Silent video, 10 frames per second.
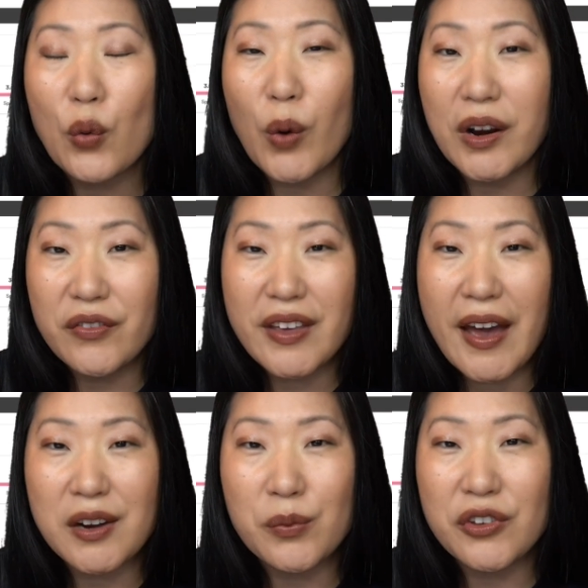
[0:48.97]
One of the
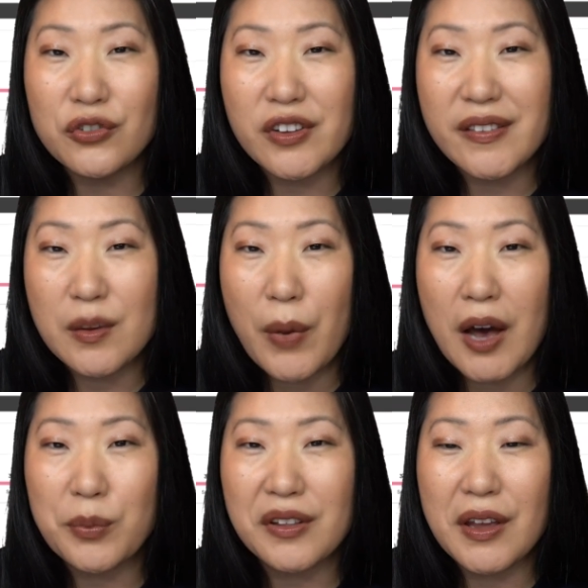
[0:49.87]
items you should see
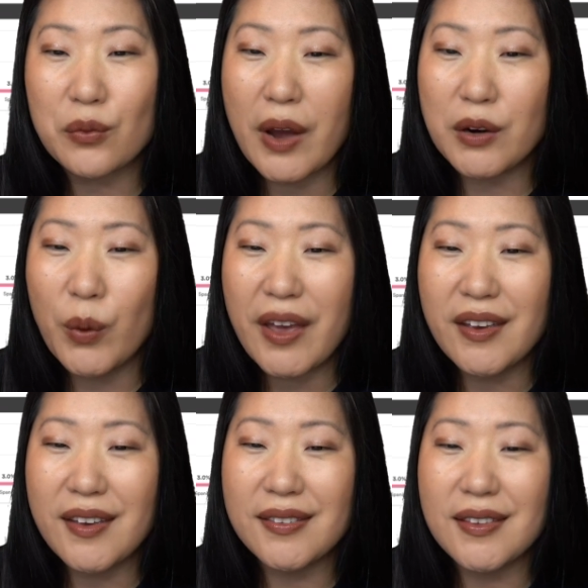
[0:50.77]
populate right away
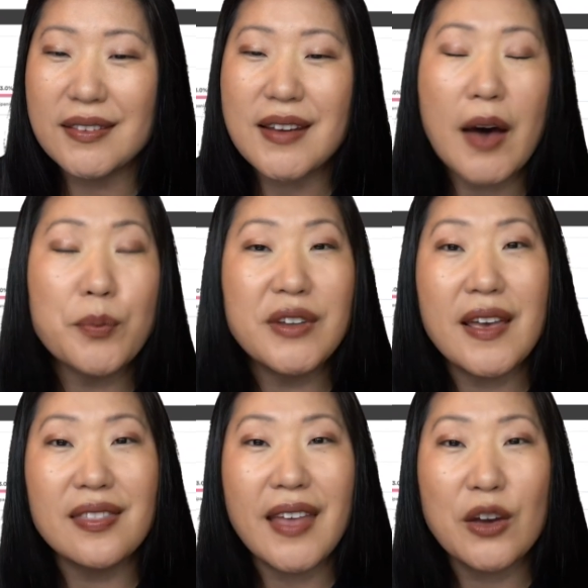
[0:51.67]
is this top
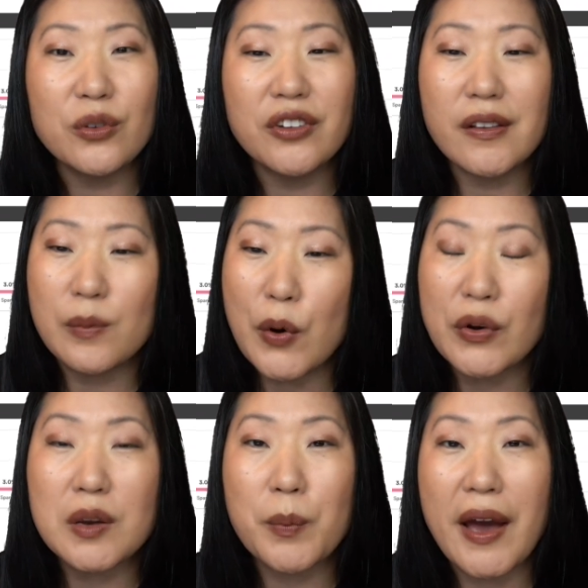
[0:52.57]
10 languages
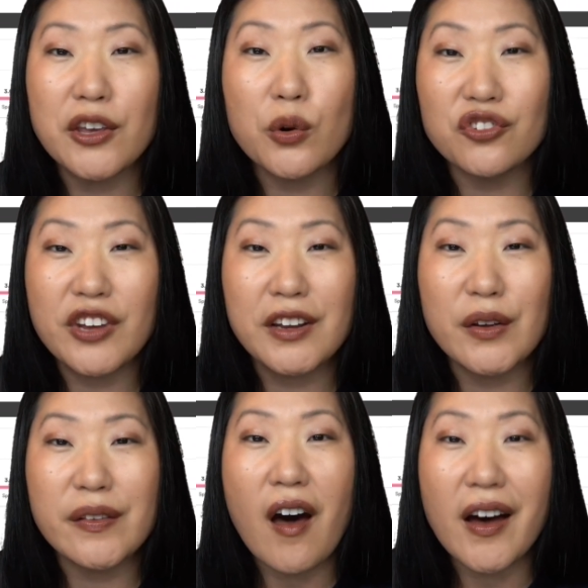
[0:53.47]
spoken by your
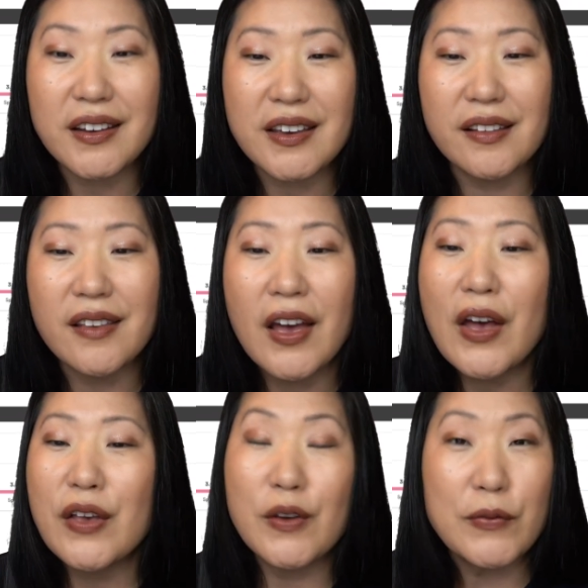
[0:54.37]
channel's audience.
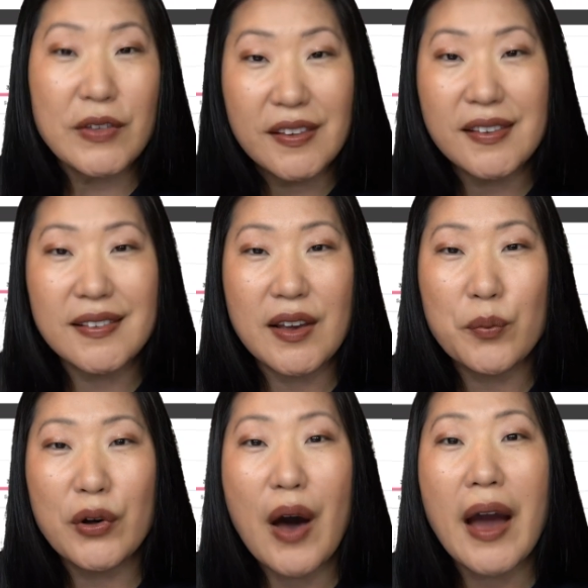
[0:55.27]
So for this
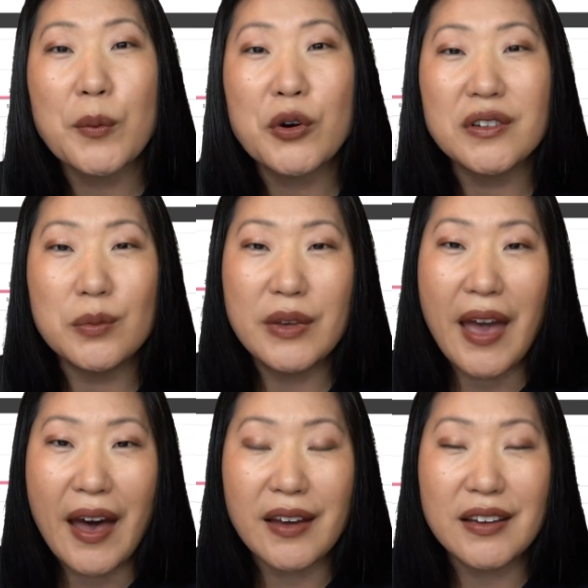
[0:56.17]
example, I'm going to be
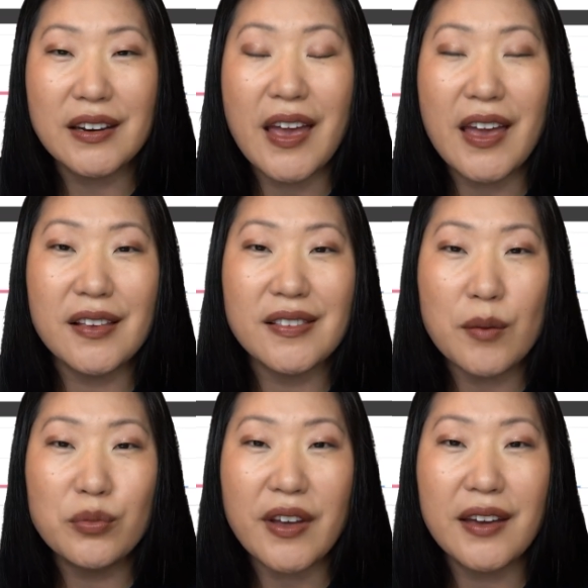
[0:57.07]
adding a
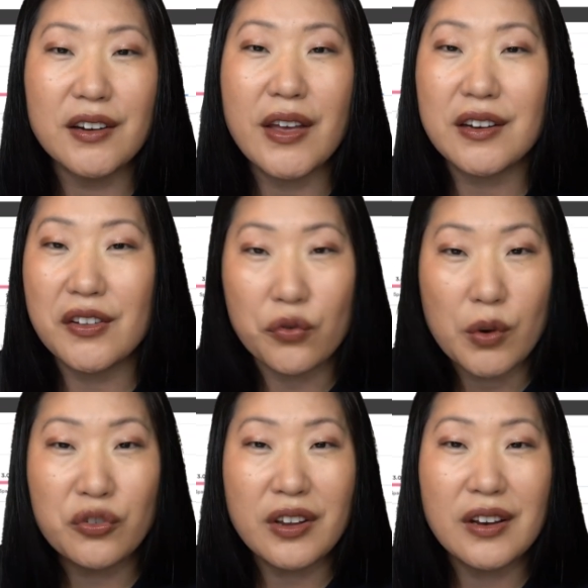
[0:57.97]
subtitle and
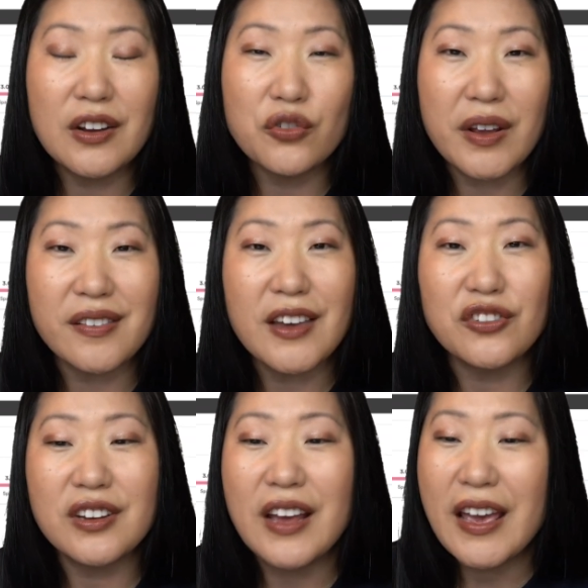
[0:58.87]
description
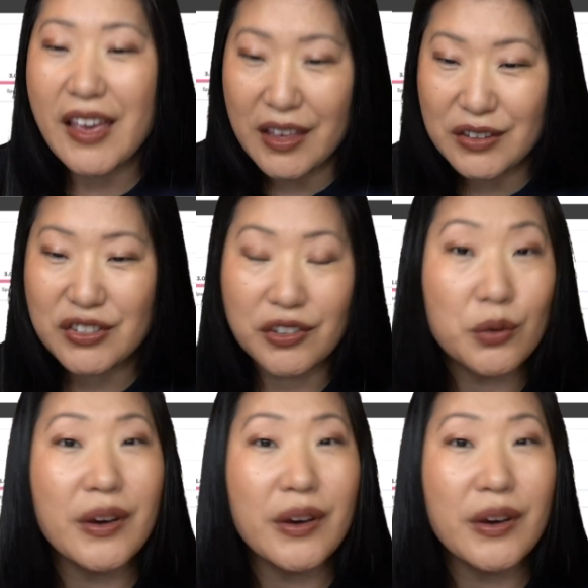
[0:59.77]
translation into